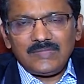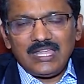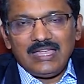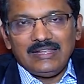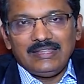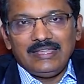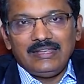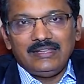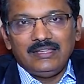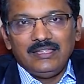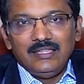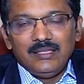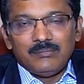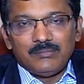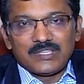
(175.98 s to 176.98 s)
and then
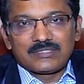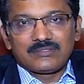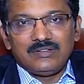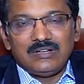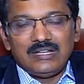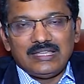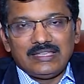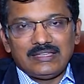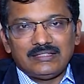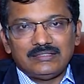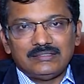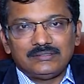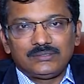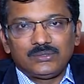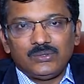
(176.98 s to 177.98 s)
muscular layer,
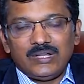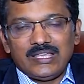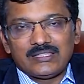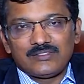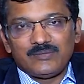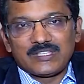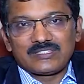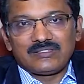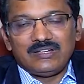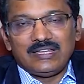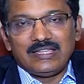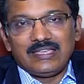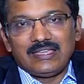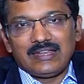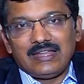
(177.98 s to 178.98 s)
two layers of muscular
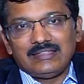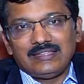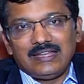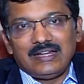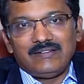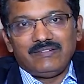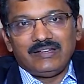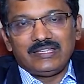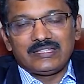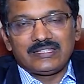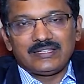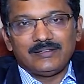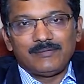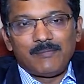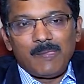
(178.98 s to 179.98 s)
layer, and then
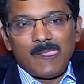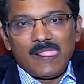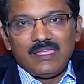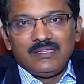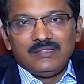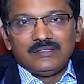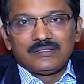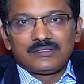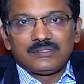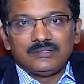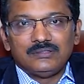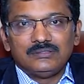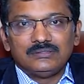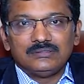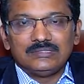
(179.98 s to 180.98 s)
adventitia. So
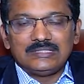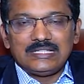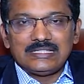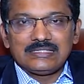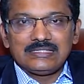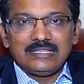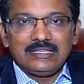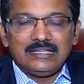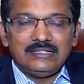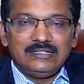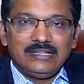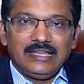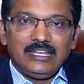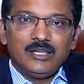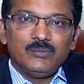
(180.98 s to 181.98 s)
it is the
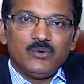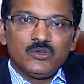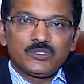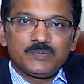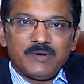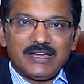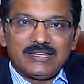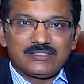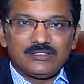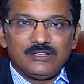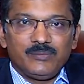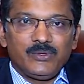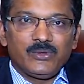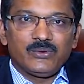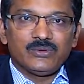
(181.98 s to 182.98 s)
innermost part is called
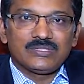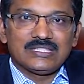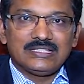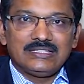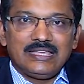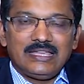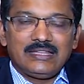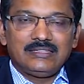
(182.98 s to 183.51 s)
mucosa. There